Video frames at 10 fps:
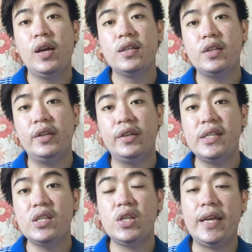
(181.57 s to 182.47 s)
Sir
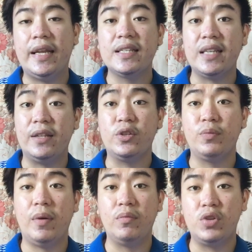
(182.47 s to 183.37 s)
Christian, and sent to
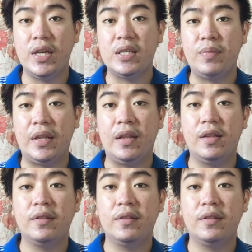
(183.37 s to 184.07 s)
Ma'am Jasmine.